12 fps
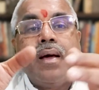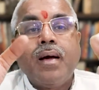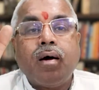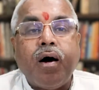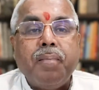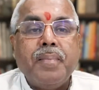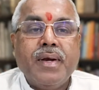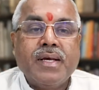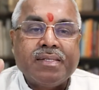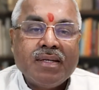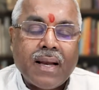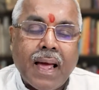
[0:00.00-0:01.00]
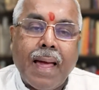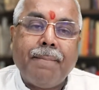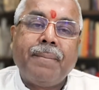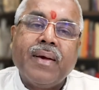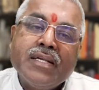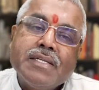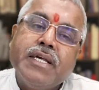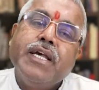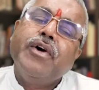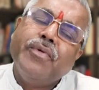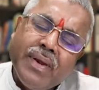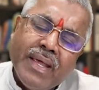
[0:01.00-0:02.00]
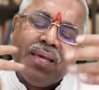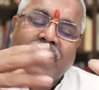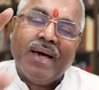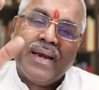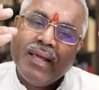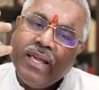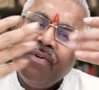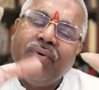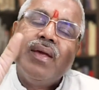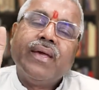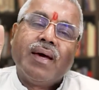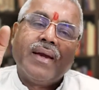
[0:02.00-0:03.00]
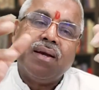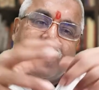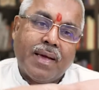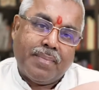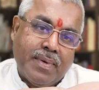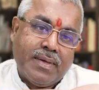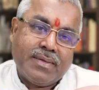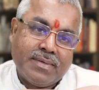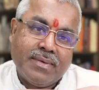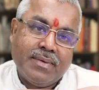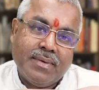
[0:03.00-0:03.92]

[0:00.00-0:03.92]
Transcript: combination happens every year. Every year it happens.